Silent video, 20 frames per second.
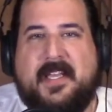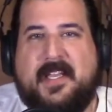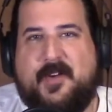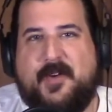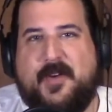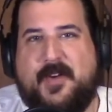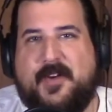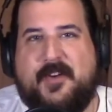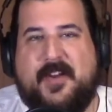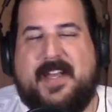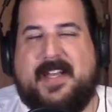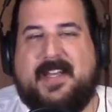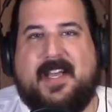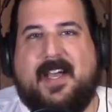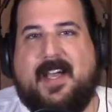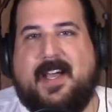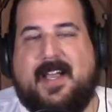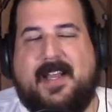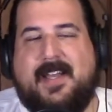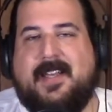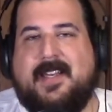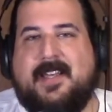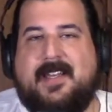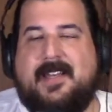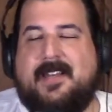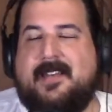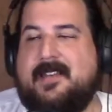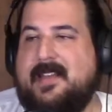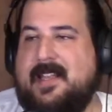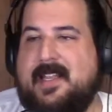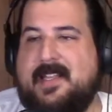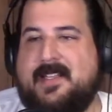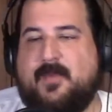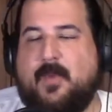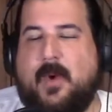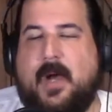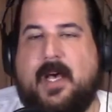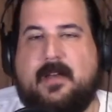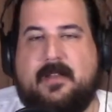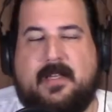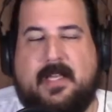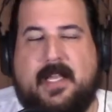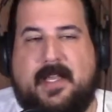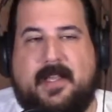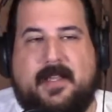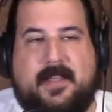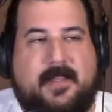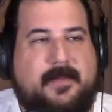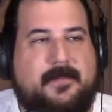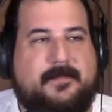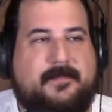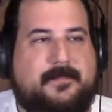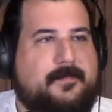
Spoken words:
grade 9, and it's wild. Like,